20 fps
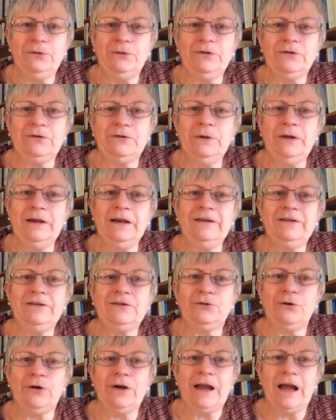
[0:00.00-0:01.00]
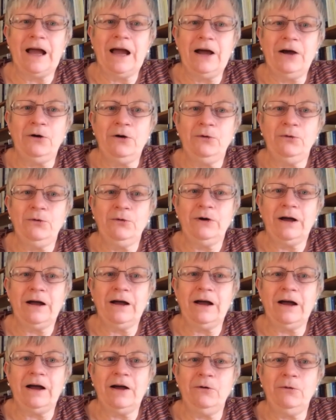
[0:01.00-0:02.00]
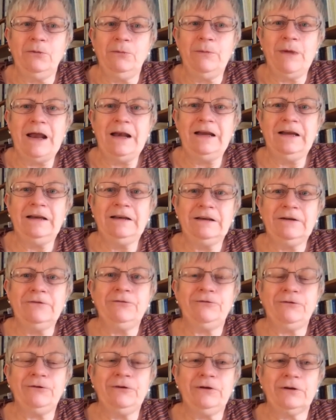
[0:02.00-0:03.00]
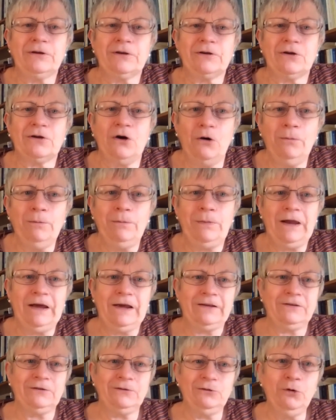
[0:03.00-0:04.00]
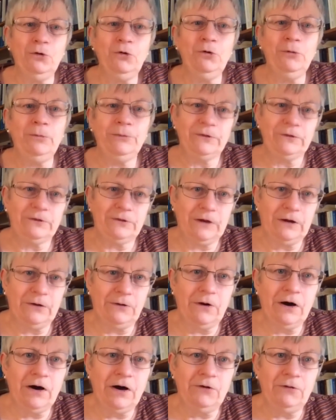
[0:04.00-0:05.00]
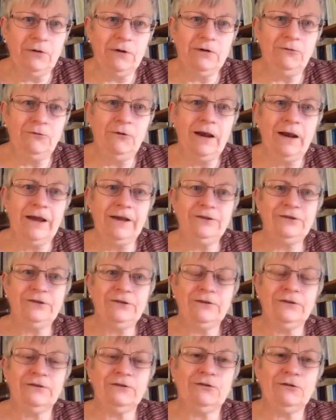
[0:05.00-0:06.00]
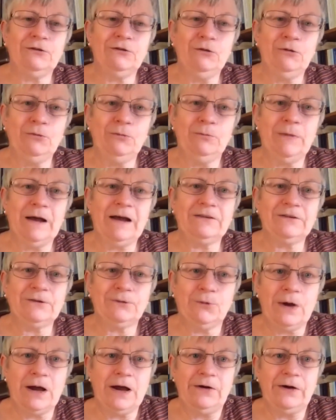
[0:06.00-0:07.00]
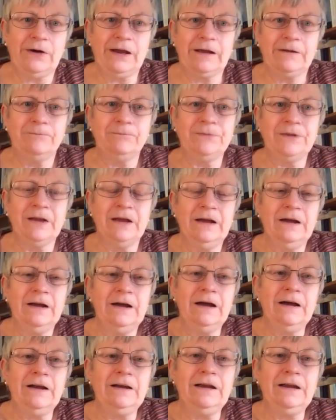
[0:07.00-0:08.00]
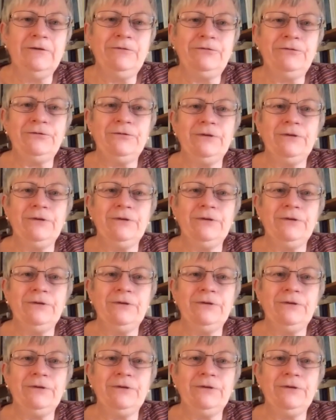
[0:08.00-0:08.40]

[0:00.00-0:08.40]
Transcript: illustrate how many different complex norms there are in relation to mask wearing. And if